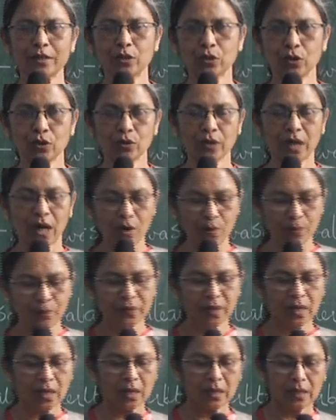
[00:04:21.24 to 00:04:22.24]
to you now.
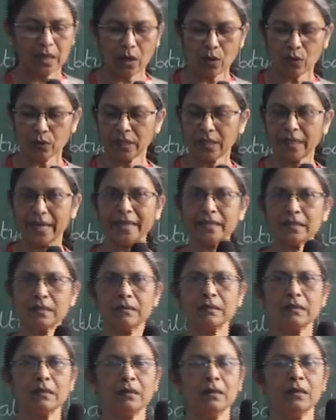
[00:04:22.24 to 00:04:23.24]
Now the
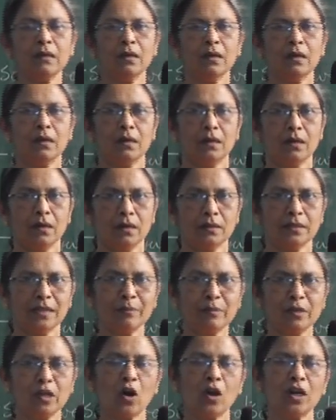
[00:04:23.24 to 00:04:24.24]
next
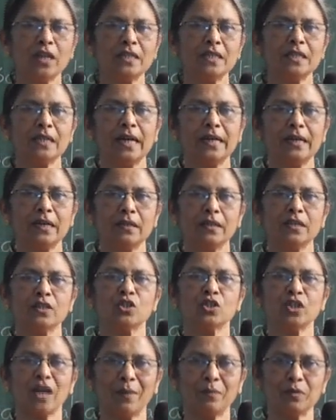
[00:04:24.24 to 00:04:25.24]
terminology under this
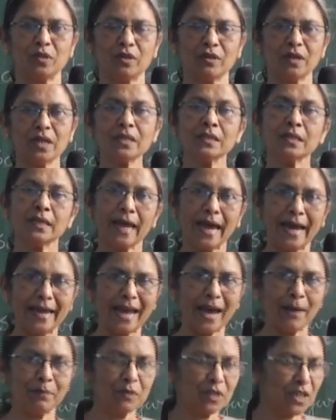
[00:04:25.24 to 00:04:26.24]
chapter is
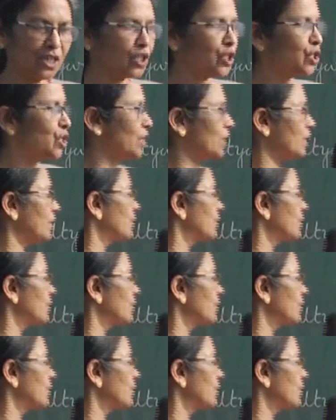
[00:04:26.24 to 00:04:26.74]
adaptation.